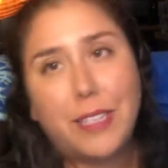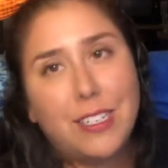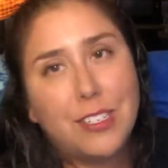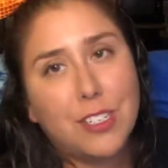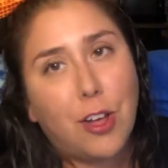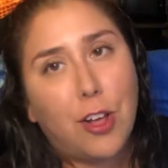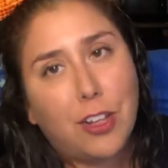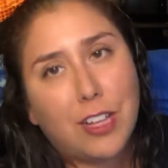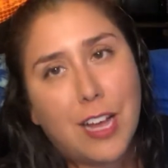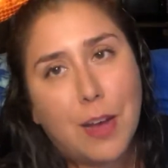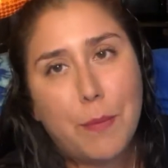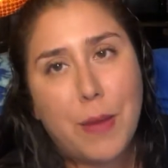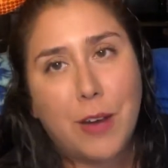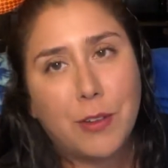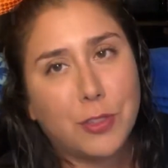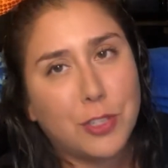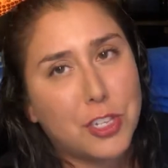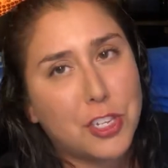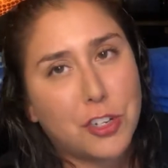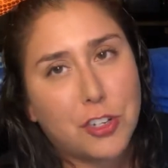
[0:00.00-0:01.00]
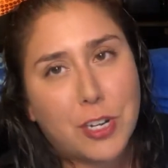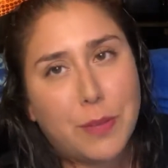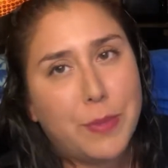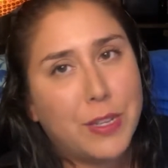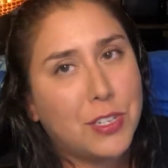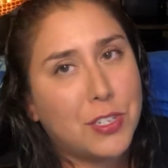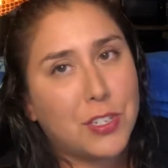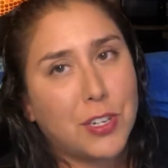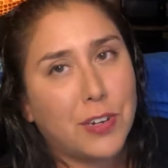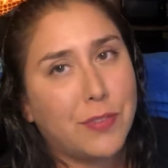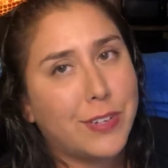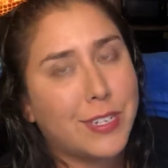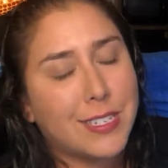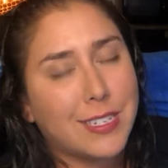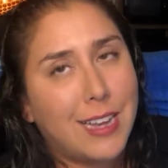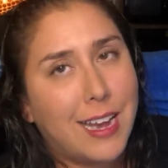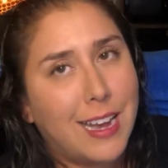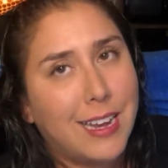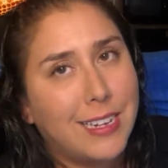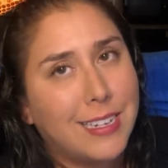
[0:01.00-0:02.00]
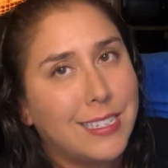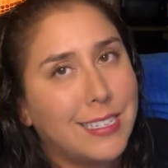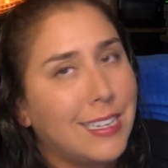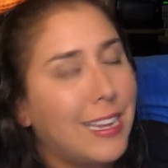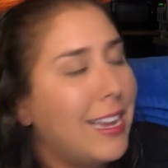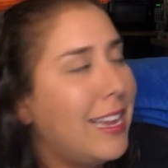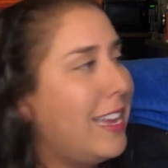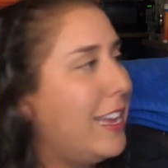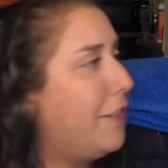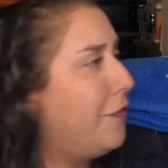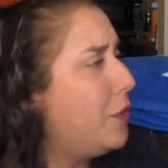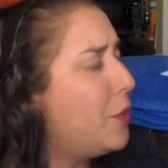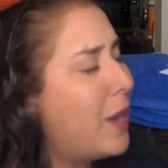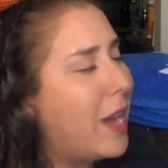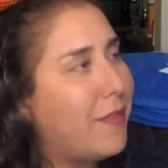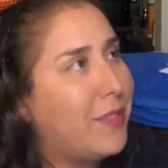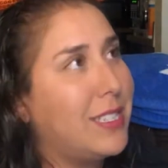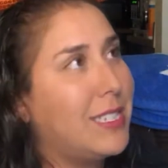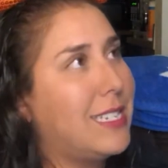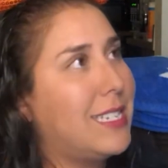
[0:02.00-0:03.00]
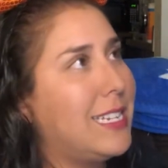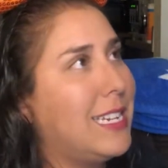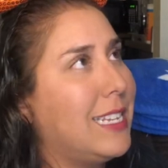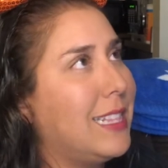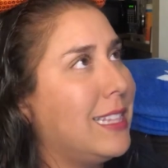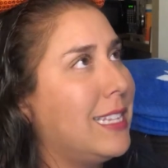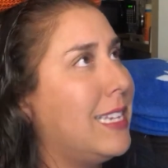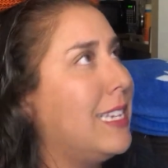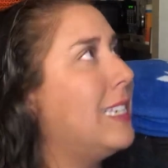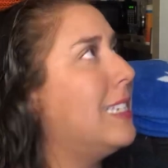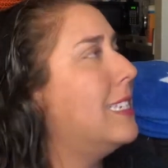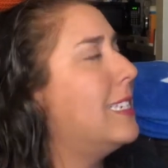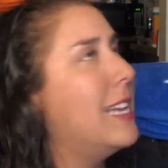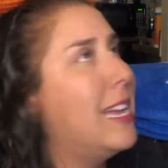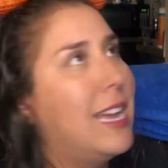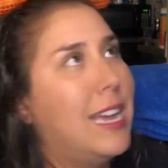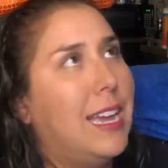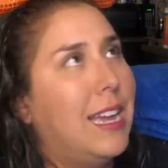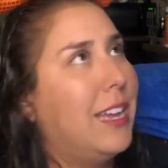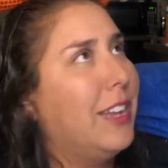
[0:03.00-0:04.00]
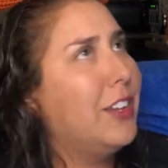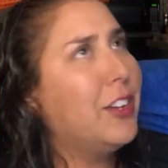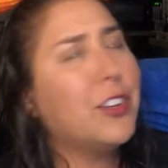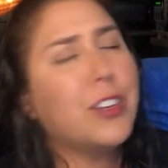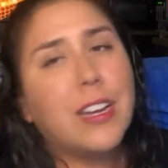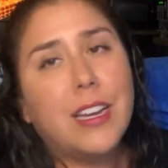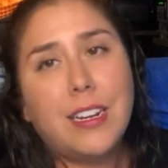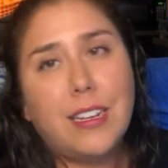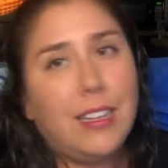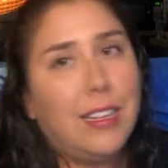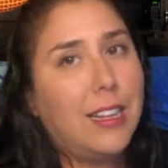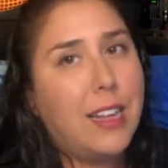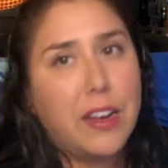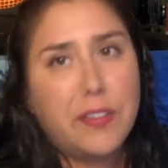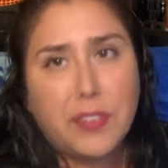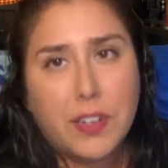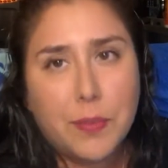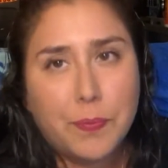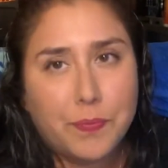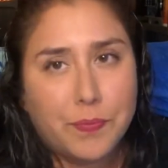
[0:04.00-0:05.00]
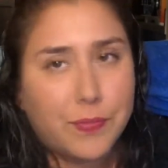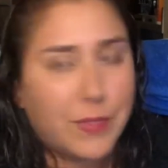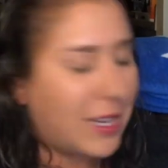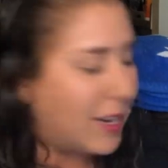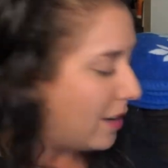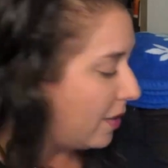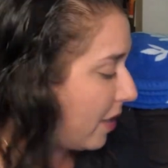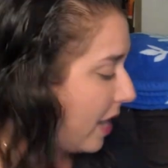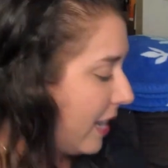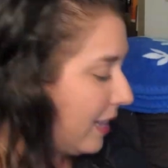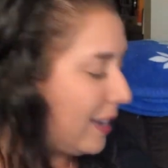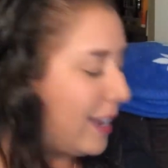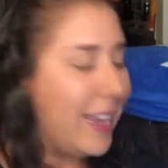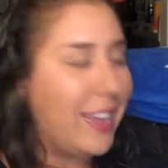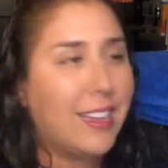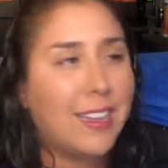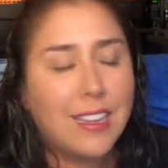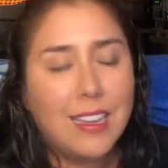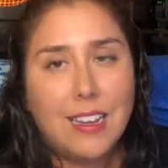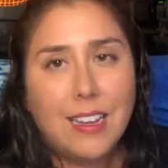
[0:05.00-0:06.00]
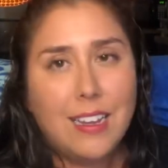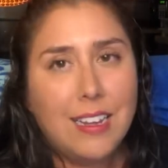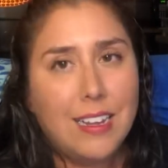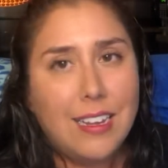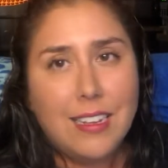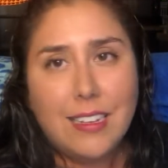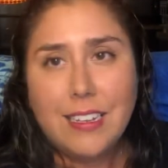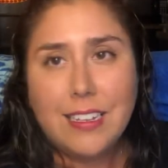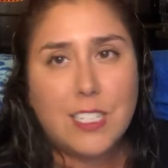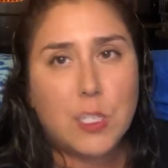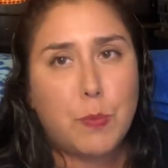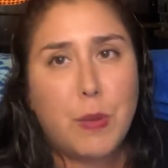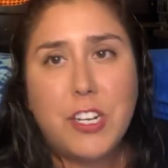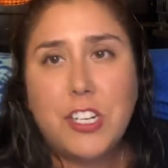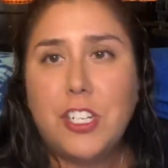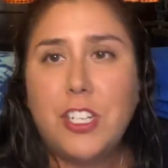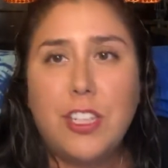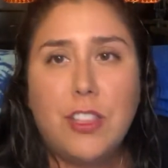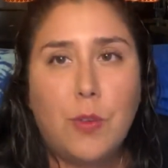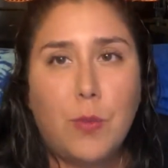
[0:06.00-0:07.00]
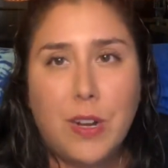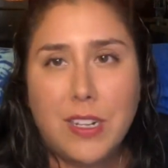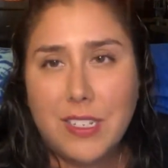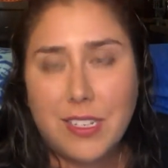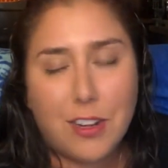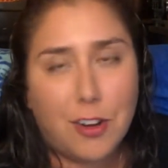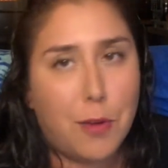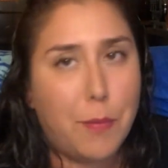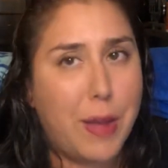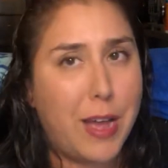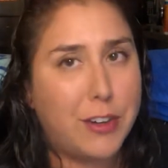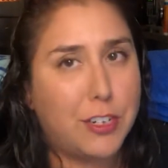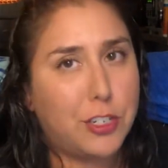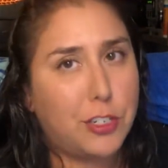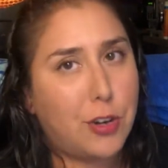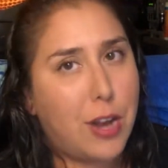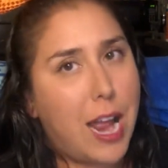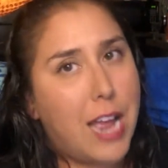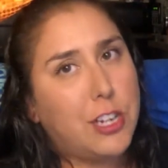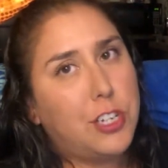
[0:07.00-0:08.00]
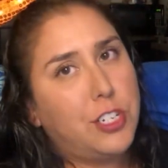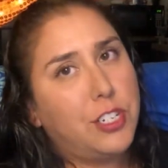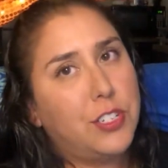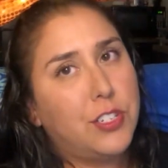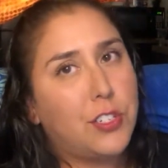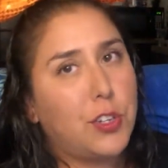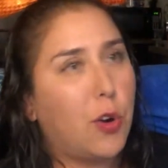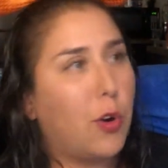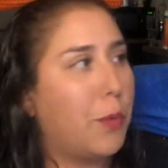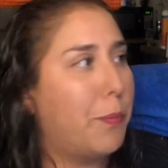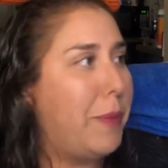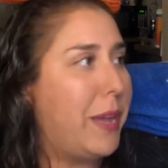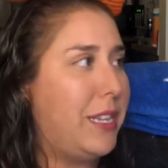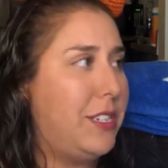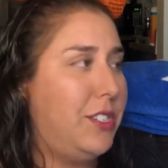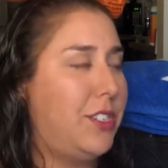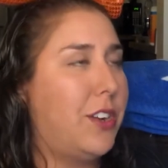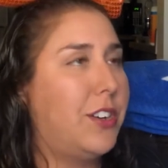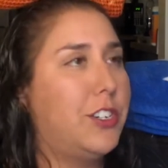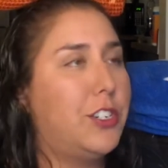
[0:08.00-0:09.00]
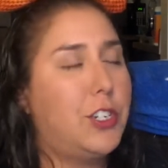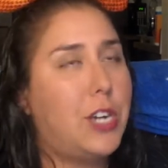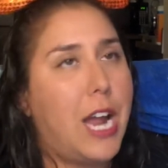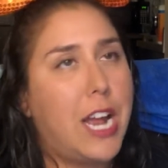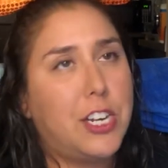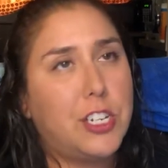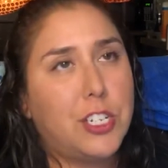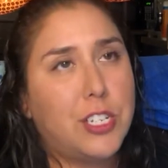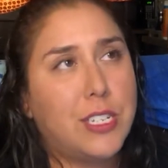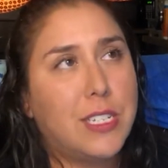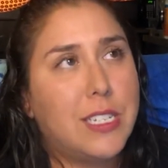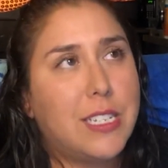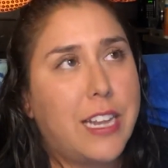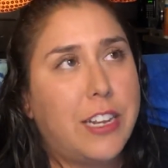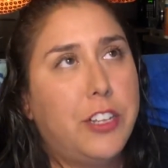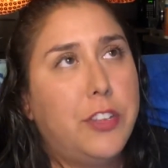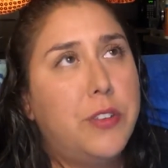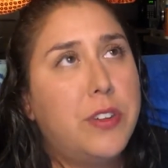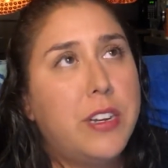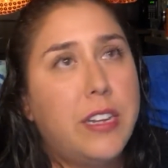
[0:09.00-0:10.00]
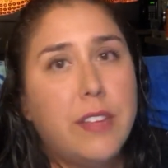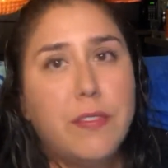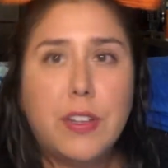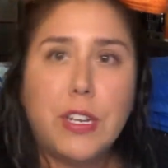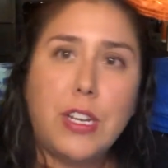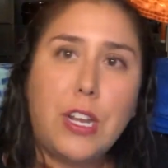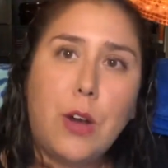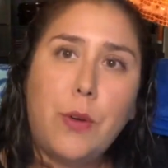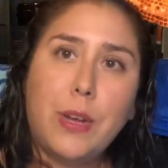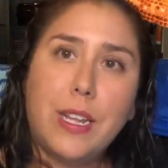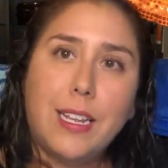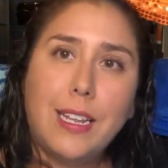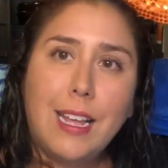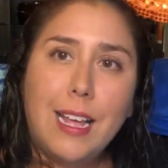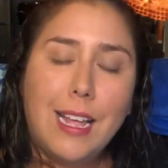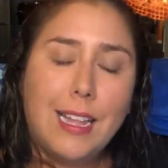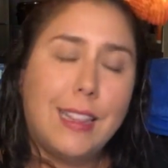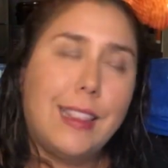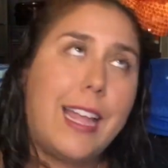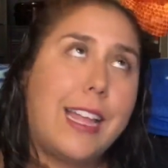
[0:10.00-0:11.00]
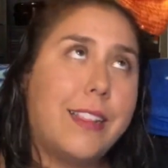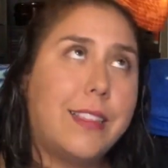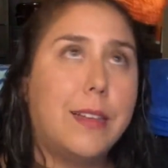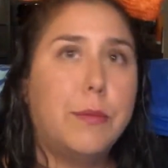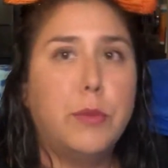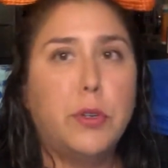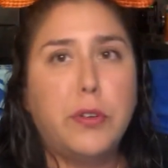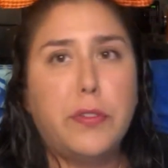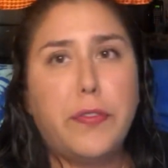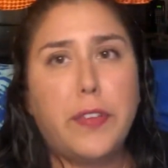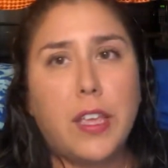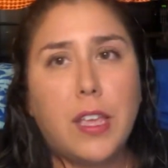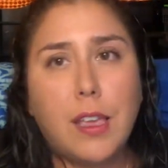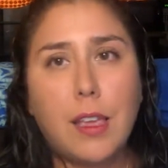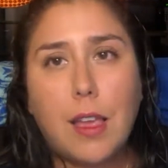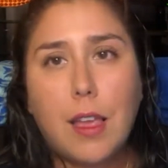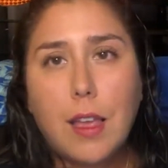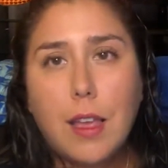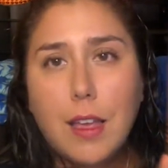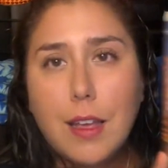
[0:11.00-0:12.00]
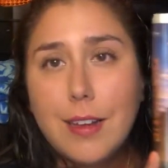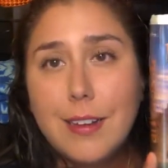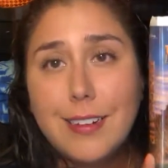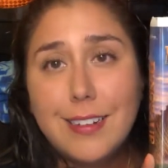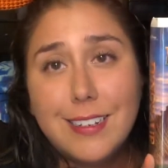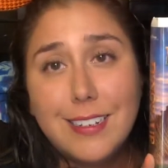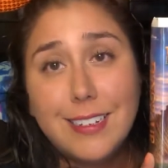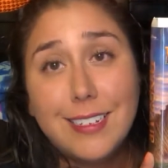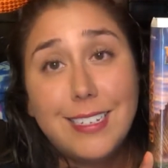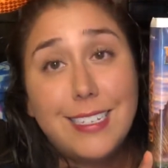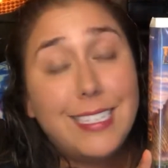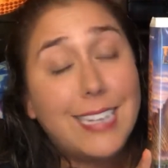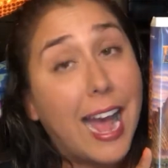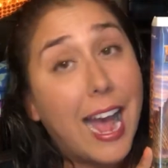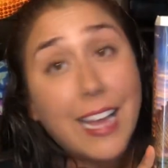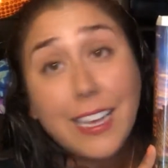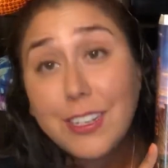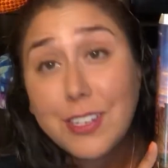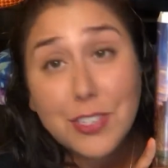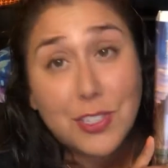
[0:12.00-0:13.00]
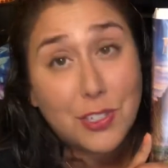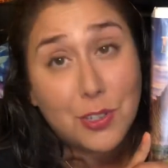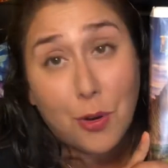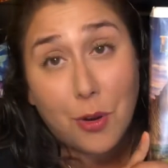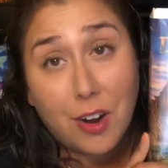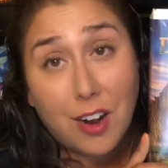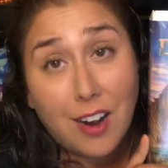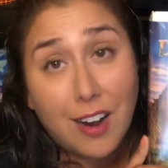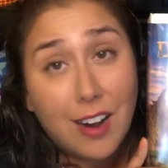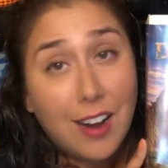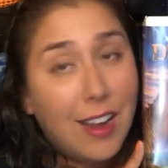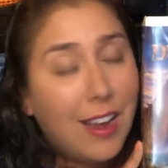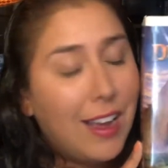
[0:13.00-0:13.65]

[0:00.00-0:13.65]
these all come out in the streaming service, guys. If you haven't seen these, you're gonna love them, all right? Like, especially the ones that are about attractions or based on attractions, and you didn't even know it, like the movie Dinosaur.